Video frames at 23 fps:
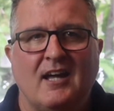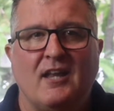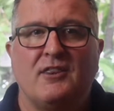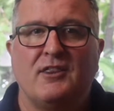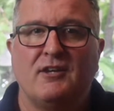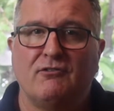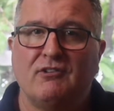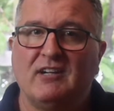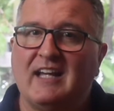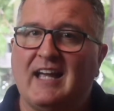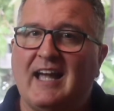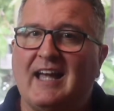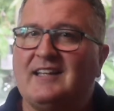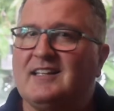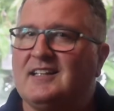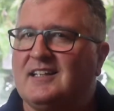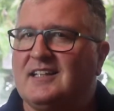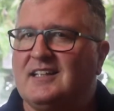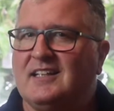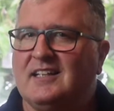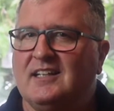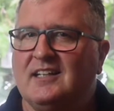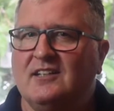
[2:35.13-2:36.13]
The
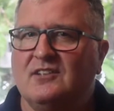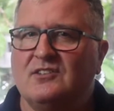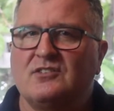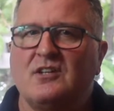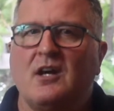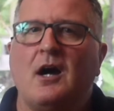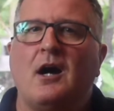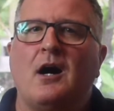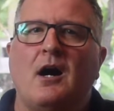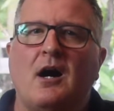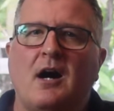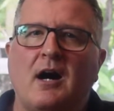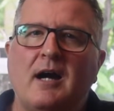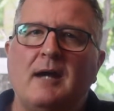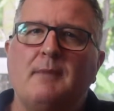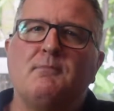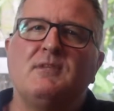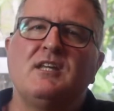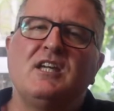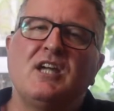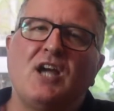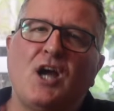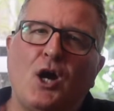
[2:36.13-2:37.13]
reality is, I'm
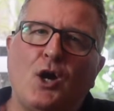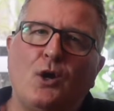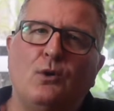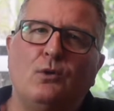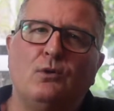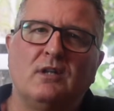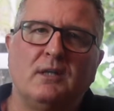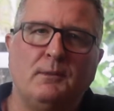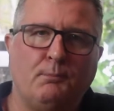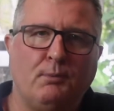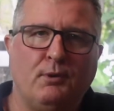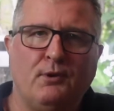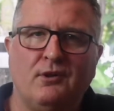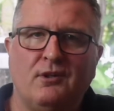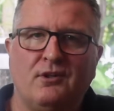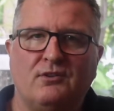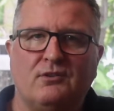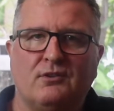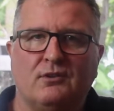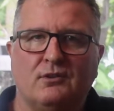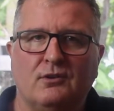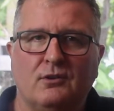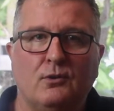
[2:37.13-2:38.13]
the only
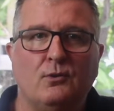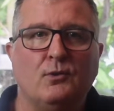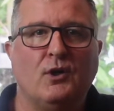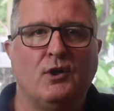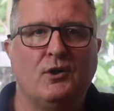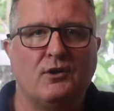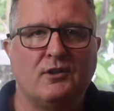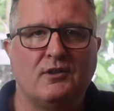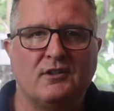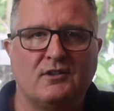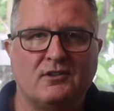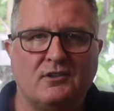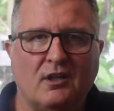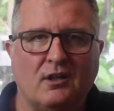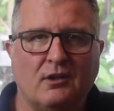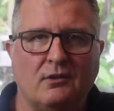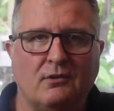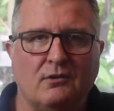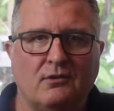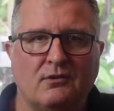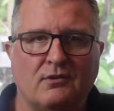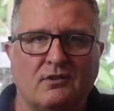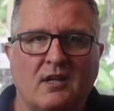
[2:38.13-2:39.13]
person who heard the
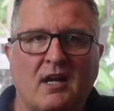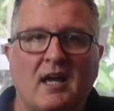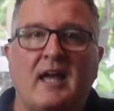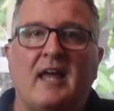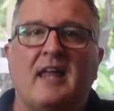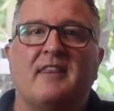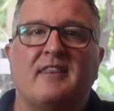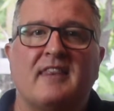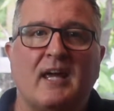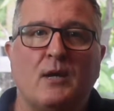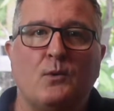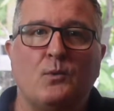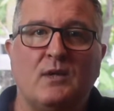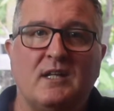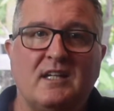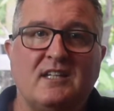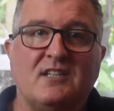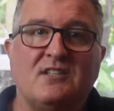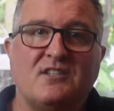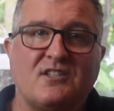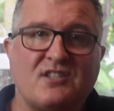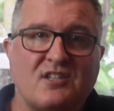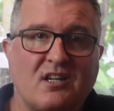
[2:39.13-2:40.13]
tones. They were
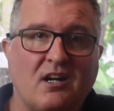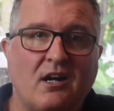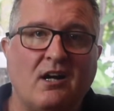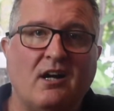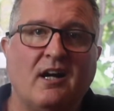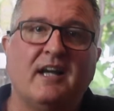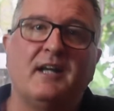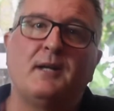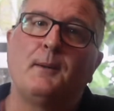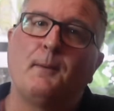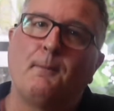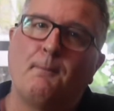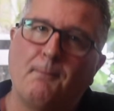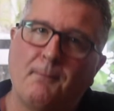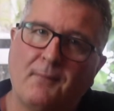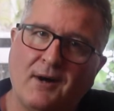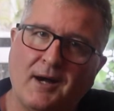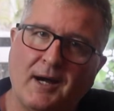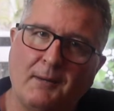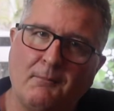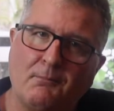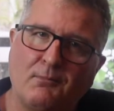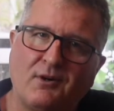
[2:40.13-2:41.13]
inside
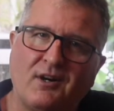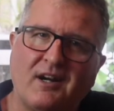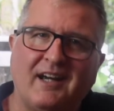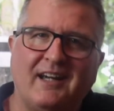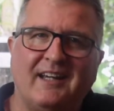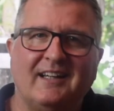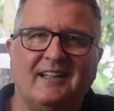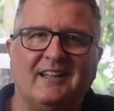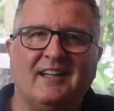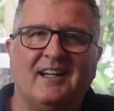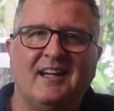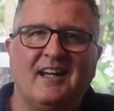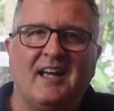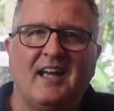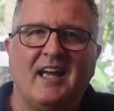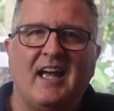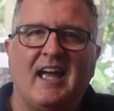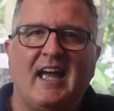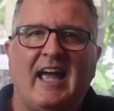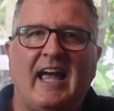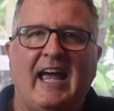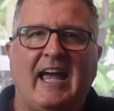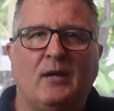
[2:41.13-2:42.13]
my brain.
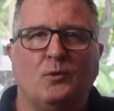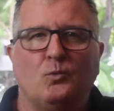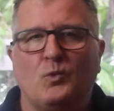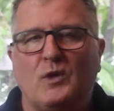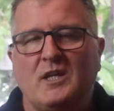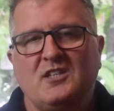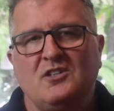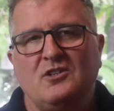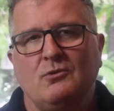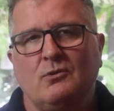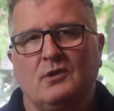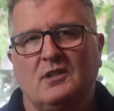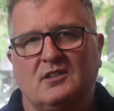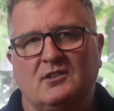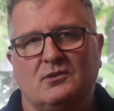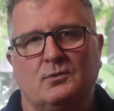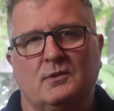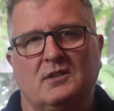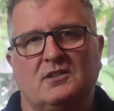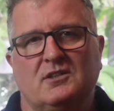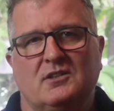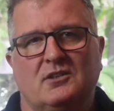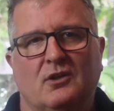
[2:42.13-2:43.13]
And when you are
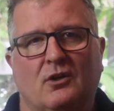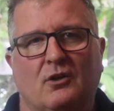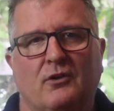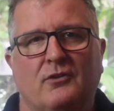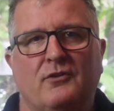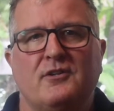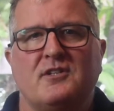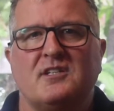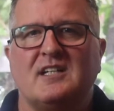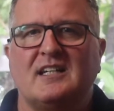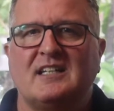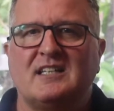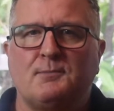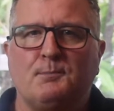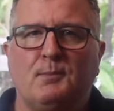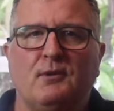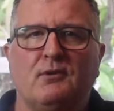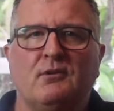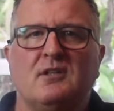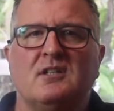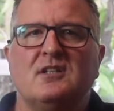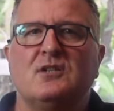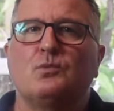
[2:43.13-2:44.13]
switched on, the
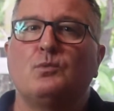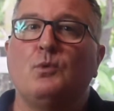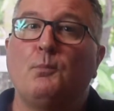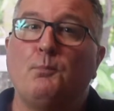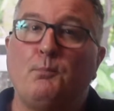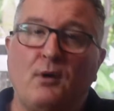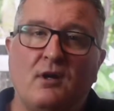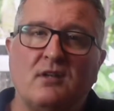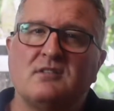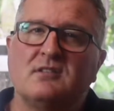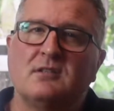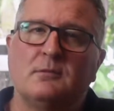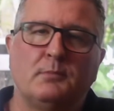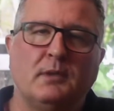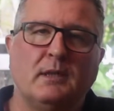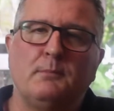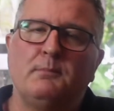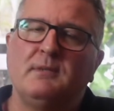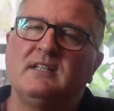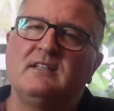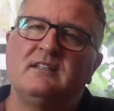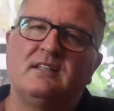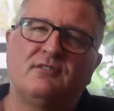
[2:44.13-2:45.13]
experience will possibly
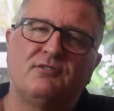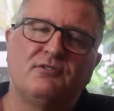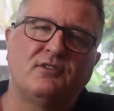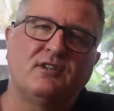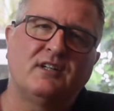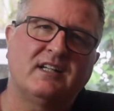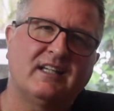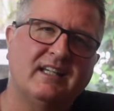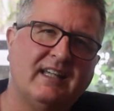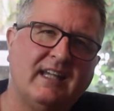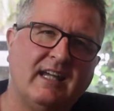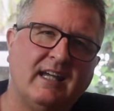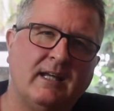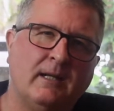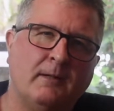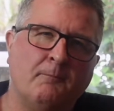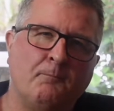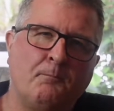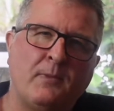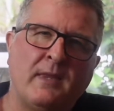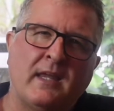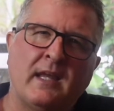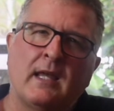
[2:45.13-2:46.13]
be different again.
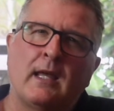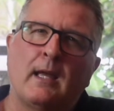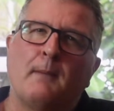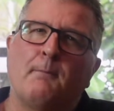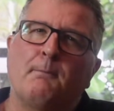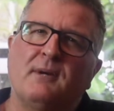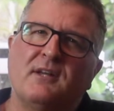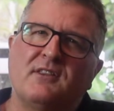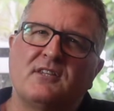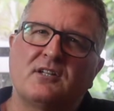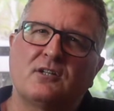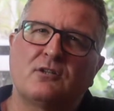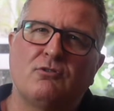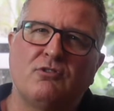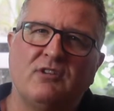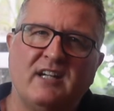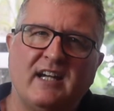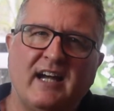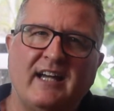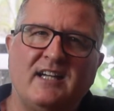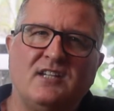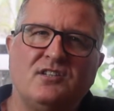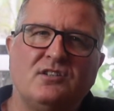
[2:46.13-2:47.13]
But the
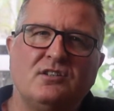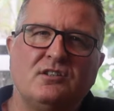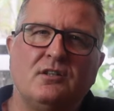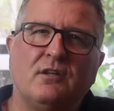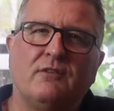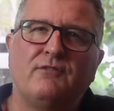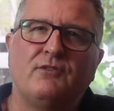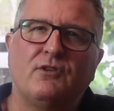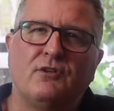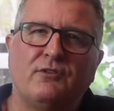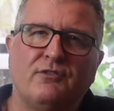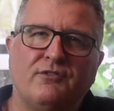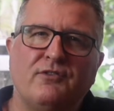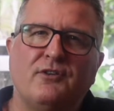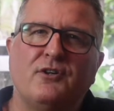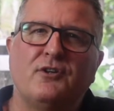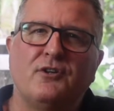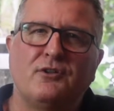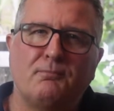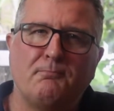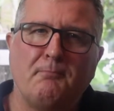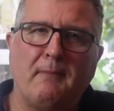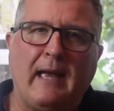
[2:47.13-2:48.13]
creation of your
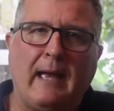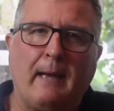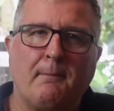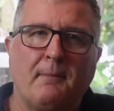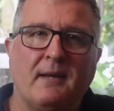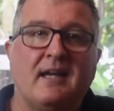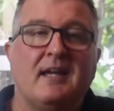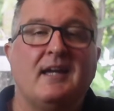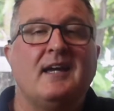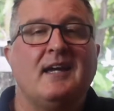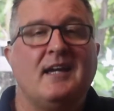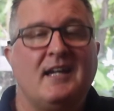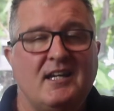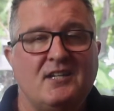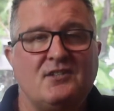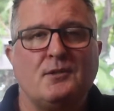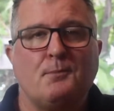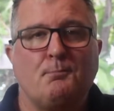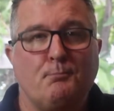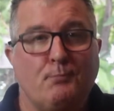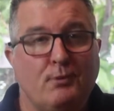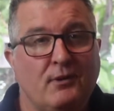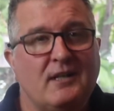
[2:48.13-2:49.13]
first map is a
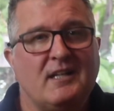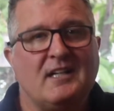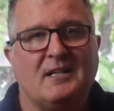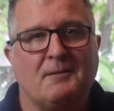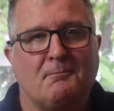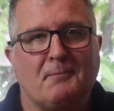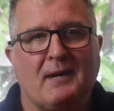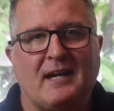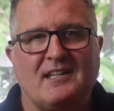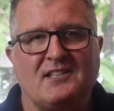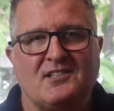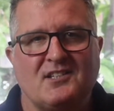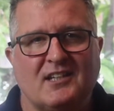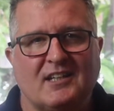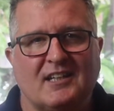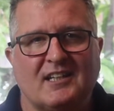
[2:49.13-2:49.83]
pretty amazing